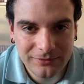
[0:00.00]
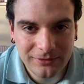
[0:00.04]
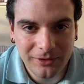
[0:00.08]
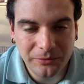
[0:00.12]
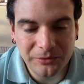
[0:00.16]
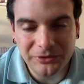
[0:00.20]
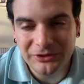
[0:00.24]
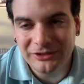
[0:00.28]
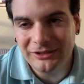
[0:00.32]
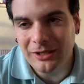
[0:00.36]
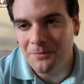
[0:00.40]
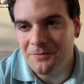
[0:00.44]
It
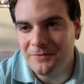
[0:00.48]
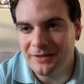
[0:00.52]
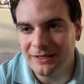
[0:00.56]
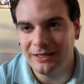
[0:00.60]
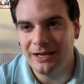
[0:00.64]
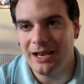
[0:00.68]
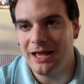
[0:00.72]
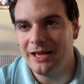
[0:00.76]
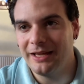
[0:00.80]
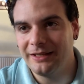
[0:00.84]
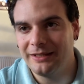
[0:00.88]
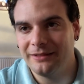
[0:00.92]
was something
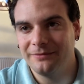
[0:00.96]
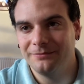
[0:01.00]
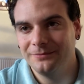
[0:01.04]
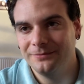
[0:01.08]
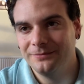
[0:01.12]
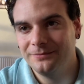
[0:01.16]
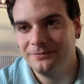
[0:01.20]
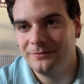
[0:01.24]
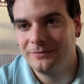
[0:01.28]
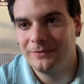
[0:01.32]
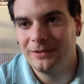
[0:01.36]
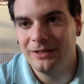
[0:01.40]
like,
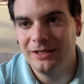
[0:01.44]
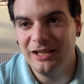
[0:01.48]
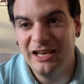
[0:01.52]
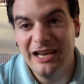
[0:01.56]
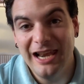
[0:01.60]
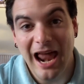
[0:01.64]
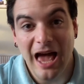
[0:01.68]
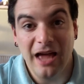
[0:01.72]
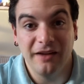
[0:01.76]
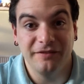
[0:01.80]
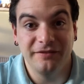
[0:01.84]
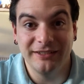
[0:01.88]

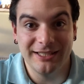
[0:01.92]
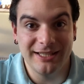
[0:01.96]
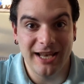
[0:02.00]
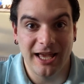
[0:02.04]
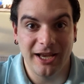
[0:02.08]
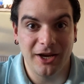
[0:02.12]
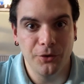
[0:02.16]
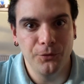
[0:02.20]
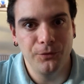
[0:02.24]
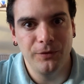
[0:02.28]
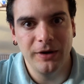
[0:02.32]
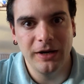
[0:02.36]
life is
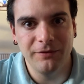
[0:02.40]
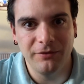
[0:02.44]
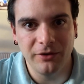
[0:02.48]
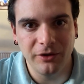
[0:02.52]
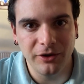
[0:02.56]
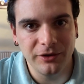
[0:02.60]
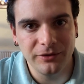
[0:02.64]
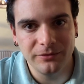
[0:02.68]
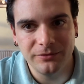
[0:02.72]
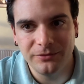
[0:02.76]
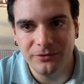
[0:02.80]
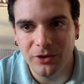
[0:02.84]
like a
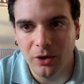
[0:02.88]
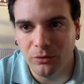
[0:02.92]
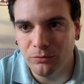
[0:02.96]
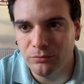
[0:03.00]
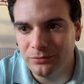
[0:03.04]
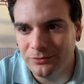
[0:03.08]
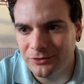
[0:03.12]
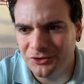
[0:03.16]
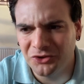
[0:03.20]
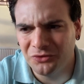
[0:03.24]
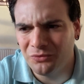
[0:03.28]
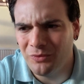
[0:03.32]
river,
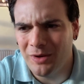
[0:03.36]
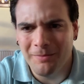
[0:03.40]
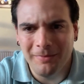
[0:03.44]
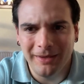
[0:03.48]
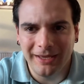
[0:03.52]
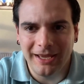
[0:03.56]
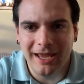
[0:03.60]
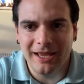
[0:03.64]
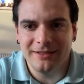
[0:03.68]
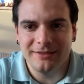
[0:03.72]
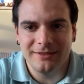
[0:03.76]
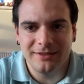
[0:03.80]
don't swim
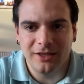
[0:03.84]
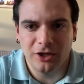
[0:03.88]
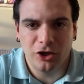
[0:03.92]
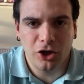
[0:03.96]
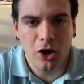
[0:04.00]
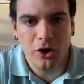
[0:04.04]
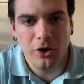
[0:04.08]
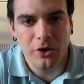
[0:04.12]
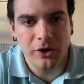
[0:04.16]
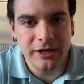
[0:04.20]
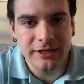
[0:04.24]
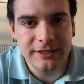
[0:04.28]
against the
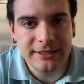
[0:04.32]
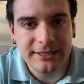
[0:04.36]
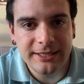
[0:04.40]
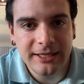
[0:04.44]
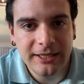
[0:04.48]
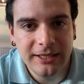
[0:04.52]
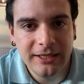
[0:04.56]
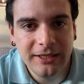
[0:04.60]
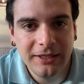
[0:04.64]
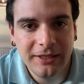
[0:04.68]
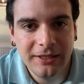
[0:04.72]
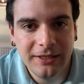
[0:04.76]
current.
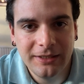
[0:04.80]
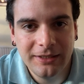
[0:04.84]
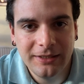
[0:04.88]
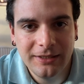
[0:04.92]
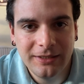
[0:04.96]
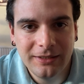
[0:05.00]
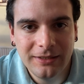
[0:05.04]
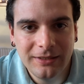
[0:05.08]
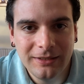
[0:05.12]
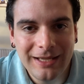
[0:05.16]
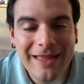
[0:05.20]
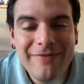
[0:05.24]

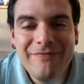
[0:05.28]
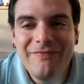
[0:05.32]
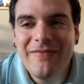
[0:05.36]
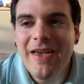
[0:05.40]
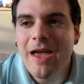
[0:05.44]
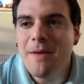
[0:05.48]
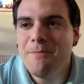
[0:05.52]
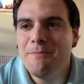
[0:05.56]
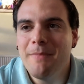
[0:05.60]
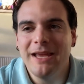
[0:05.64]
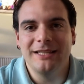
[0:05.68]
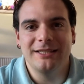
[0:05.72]
And
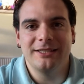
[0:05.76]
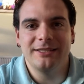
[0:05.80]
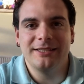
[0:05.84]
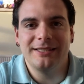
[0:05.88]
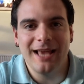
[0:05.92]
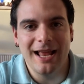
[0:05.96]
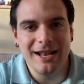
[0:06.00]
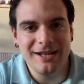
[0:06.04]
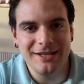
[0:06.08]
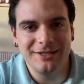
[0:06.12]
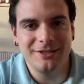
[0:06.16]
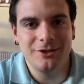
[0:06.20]
that made
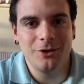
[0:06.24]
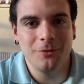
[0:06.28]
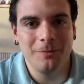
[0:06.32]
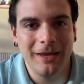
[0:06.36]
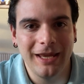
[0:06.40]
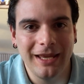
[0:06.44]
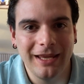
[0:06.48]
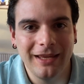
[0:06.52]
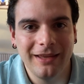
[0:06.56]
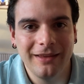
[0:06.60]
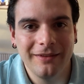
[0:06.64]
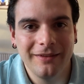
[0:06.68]
sense to
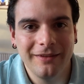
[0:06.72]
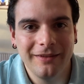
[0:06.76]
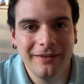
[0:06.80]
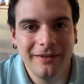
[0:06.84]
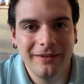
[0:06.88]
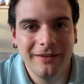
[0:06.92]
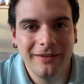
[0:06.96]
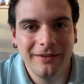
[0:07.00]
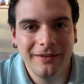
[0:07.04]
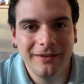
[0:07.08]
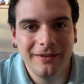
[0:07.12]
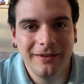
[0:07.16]
me.
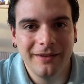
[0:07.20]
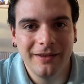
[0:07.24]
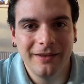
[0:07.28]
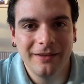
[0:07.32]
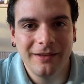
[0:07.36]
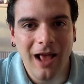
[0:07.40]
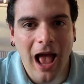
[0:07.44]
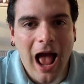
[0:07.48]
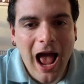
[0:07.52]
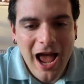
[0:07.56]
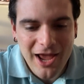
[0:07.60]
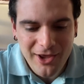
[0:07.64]

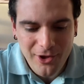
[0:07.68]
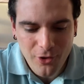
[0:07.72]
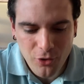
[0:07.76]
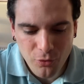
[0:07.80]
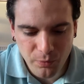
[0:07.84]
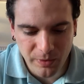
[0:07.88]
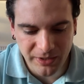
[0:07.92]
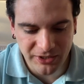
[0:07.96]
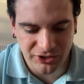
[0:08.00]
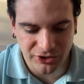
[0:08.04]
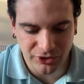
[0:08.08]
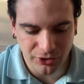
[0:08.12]
I
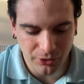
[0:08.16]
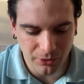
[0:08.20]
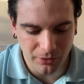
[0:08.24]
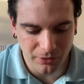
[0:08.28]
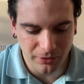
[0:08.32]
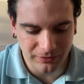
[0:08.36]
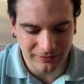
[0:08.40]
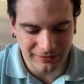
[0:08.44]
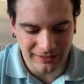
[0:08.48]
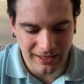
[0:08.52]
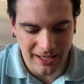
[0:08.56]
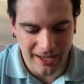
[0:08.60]
always
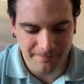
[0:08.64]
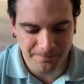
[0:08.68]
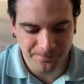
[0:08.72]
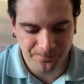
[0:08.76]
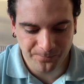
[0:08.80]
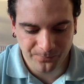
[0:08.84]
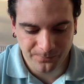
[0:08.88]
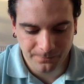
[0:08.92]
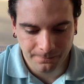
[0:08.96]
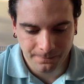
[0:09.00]
thought that